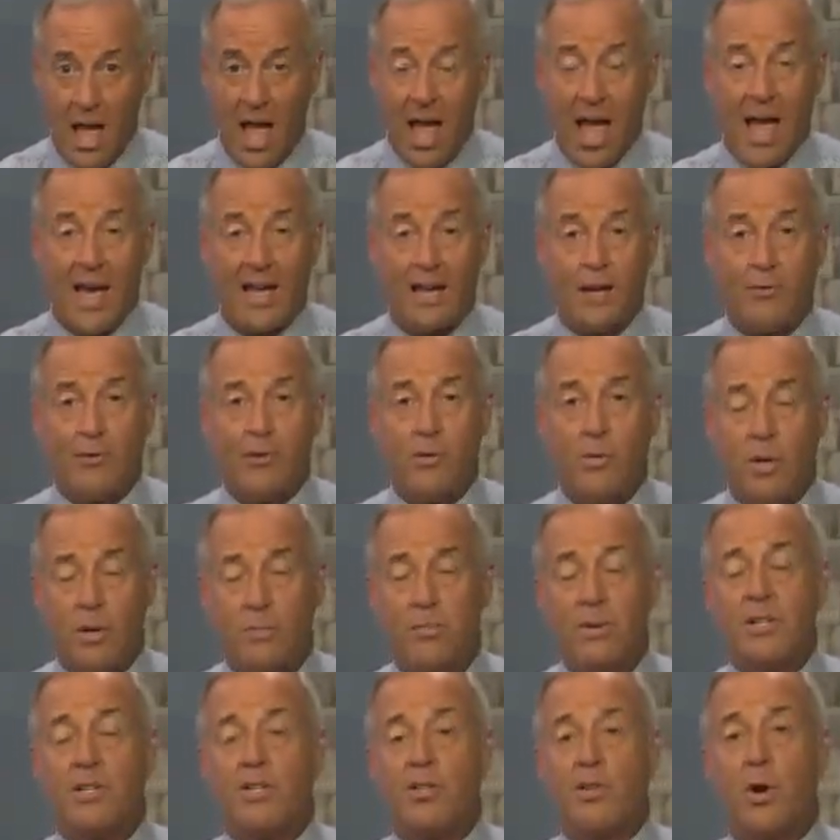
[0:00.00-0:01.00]
And if you
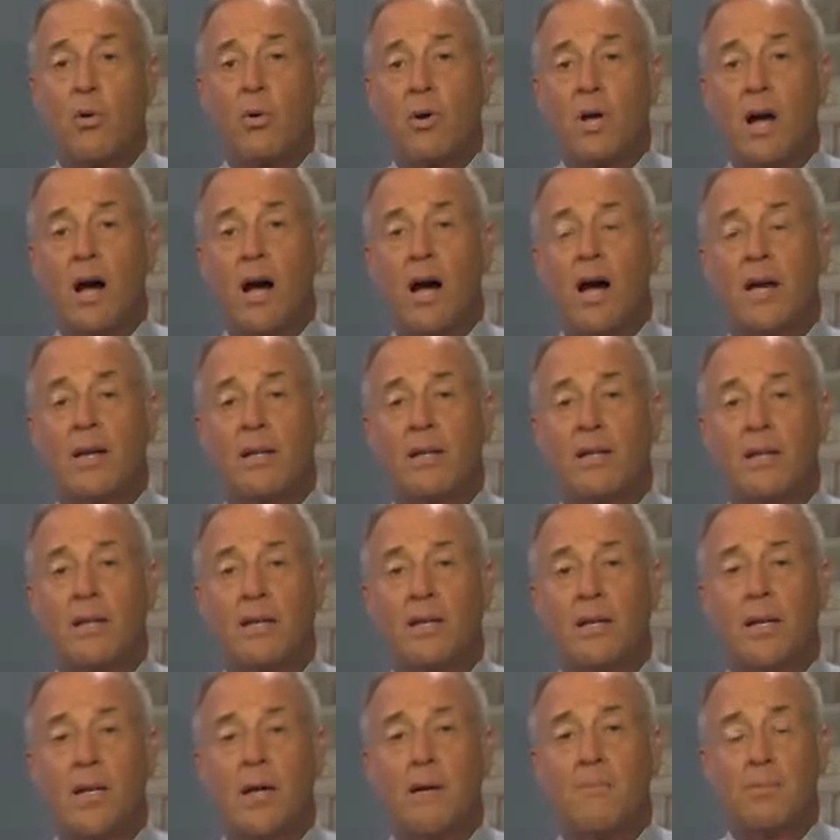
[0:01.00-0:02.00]
would be so kind,
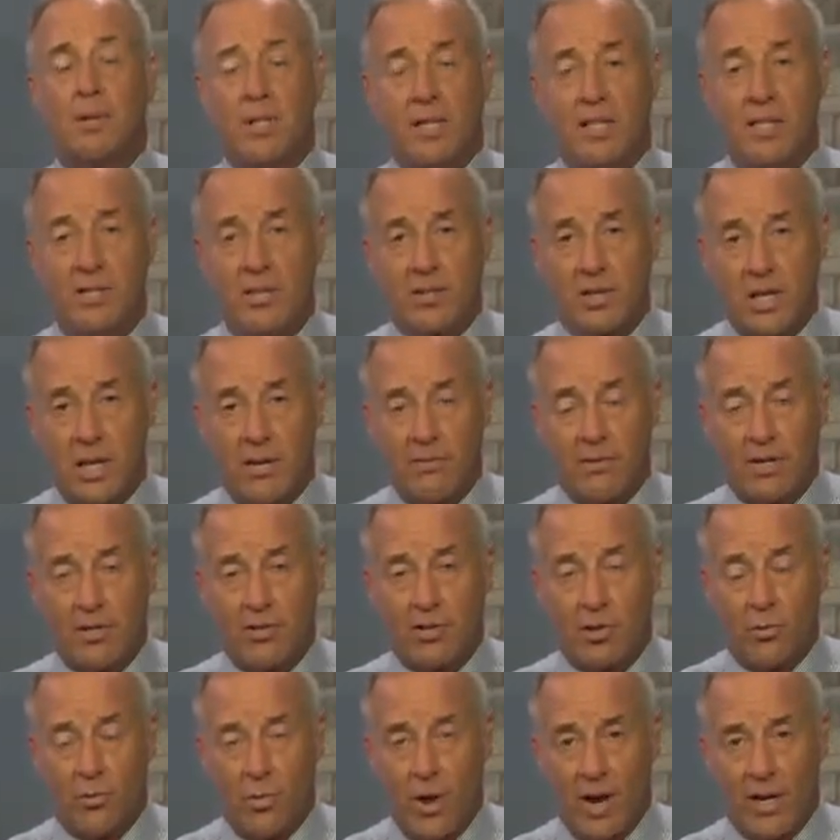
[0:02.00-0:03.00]
please leave
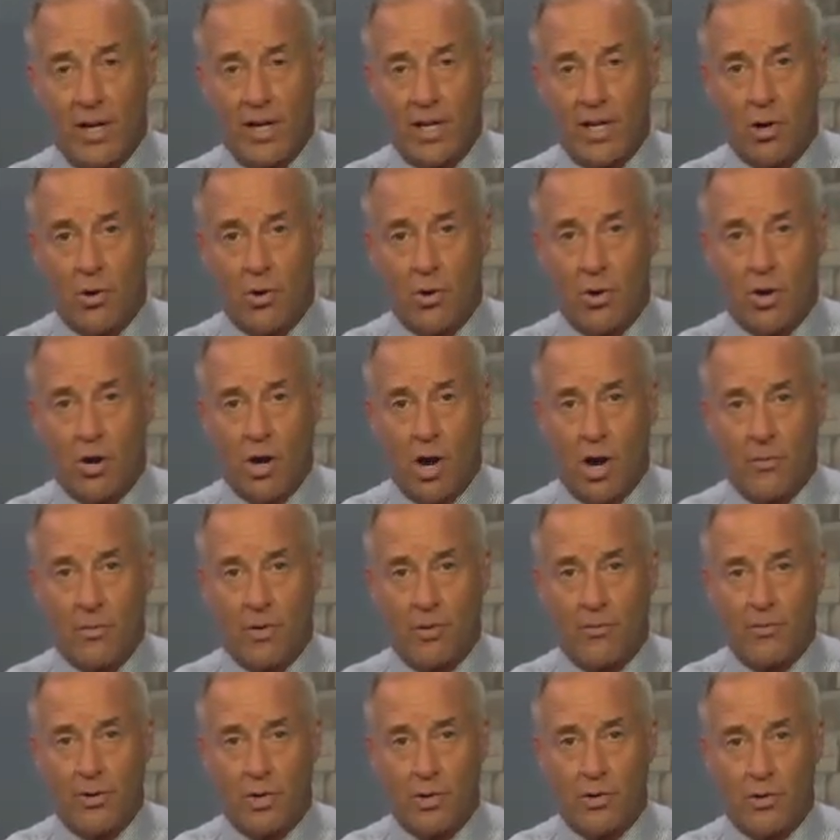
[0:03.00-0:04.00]
us a rating or a
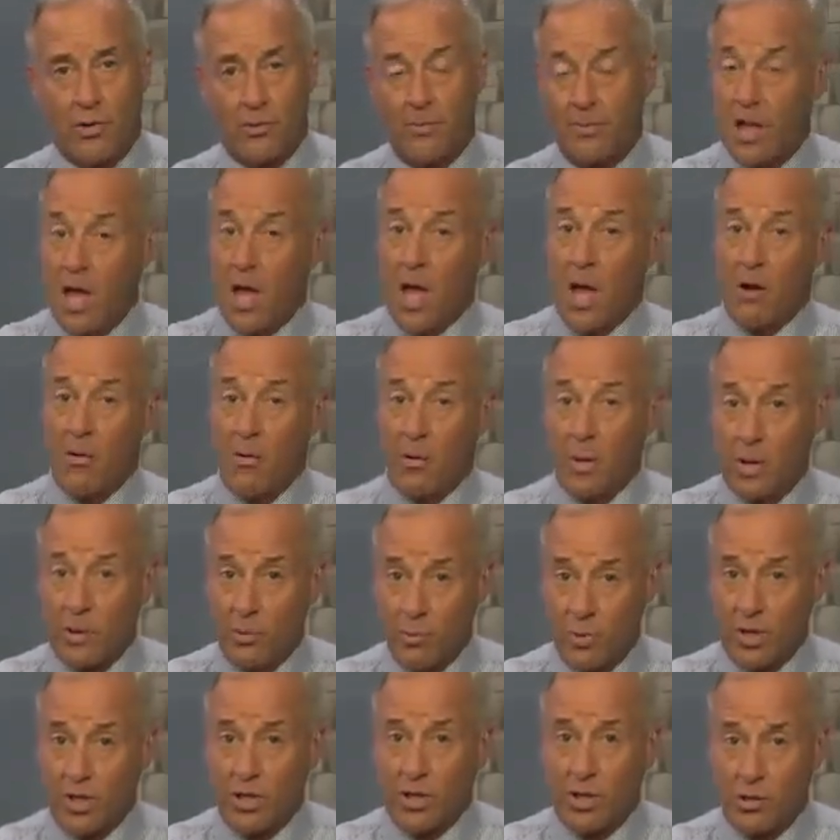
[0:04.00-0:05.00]
review. We
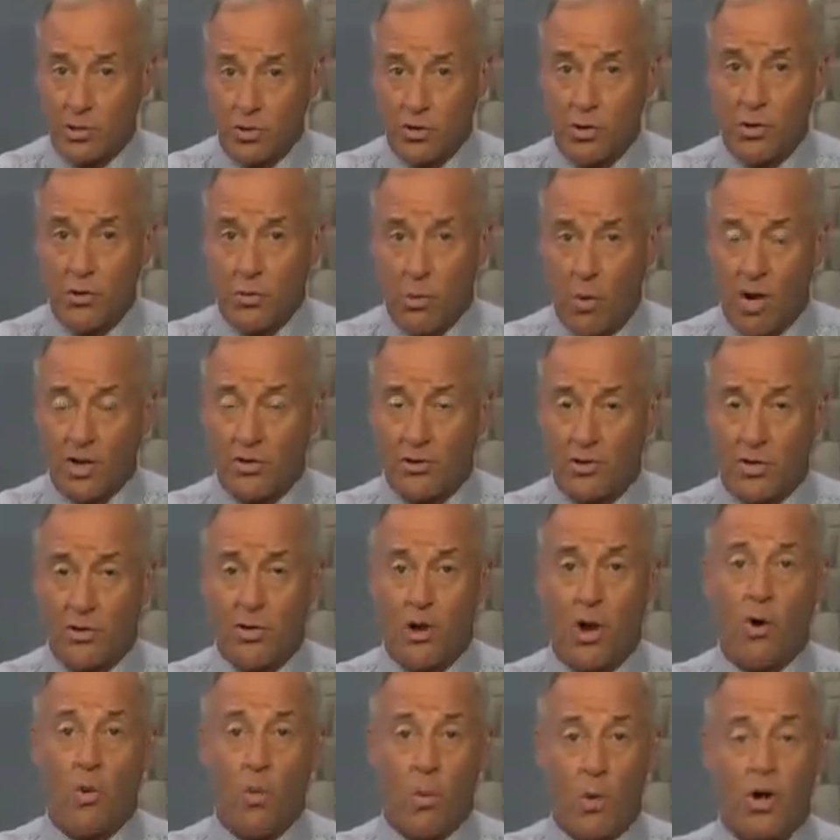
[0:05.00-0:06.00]
really do want to
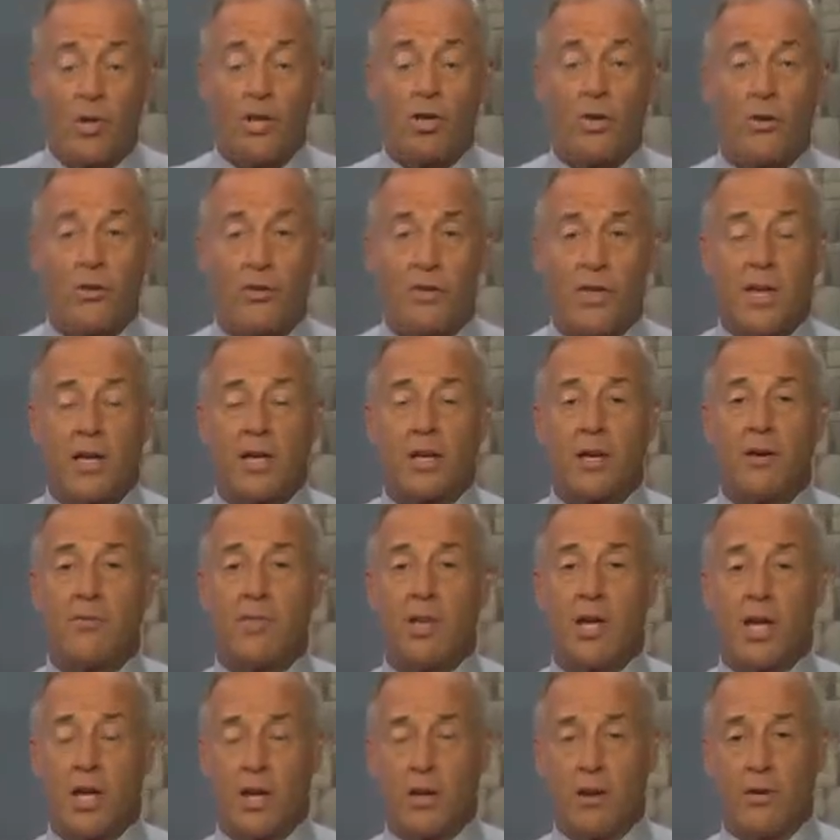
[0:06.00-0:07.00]
know what you think of
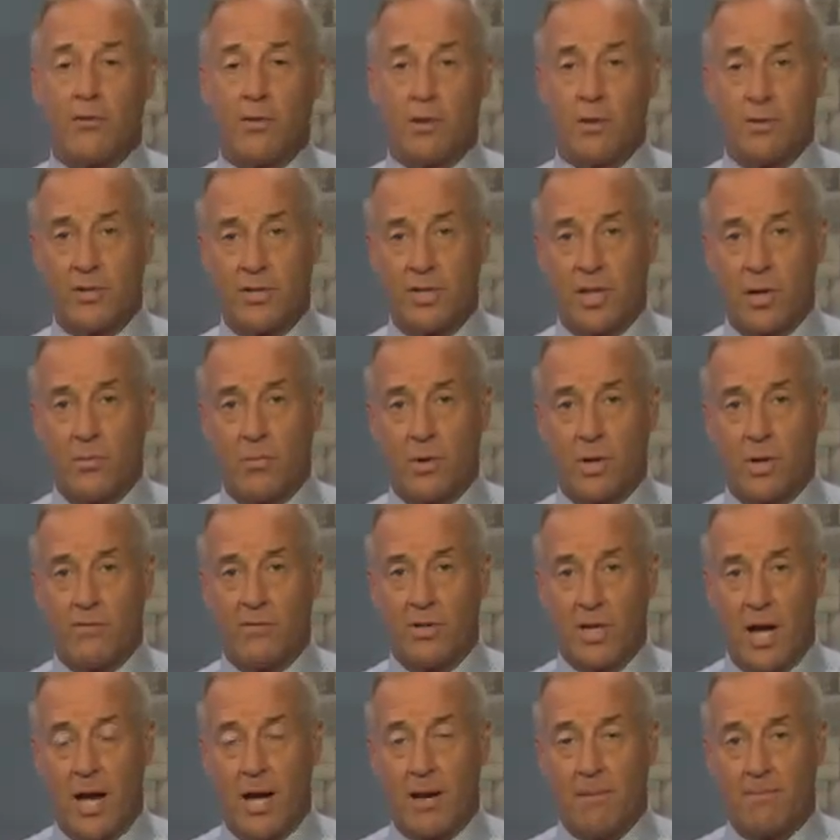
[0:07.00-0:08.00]
the interviews that we've
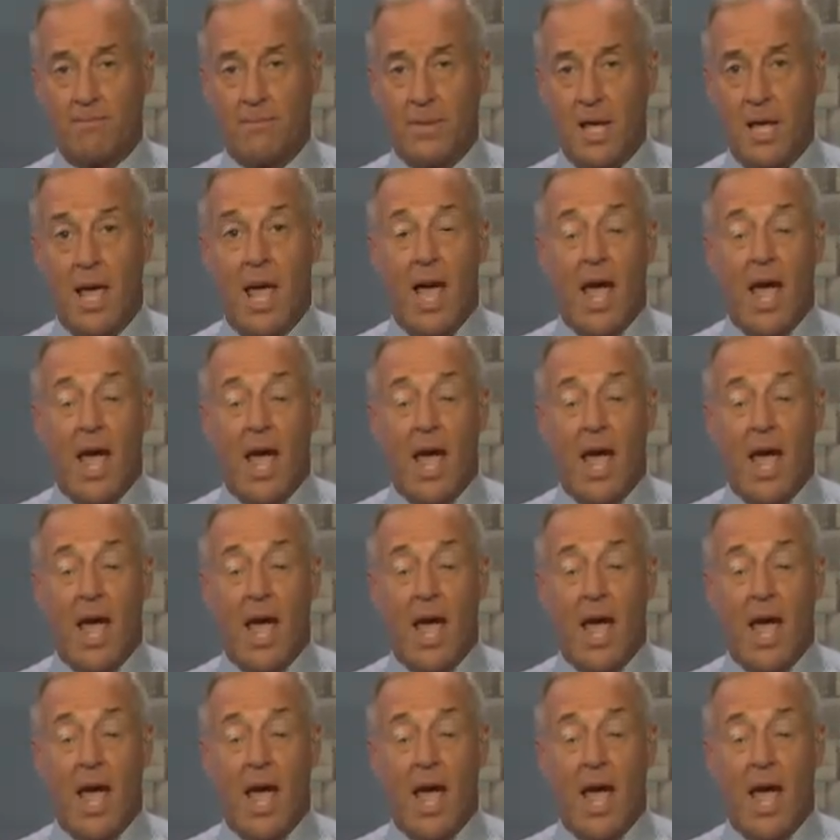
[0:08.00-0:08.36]
done.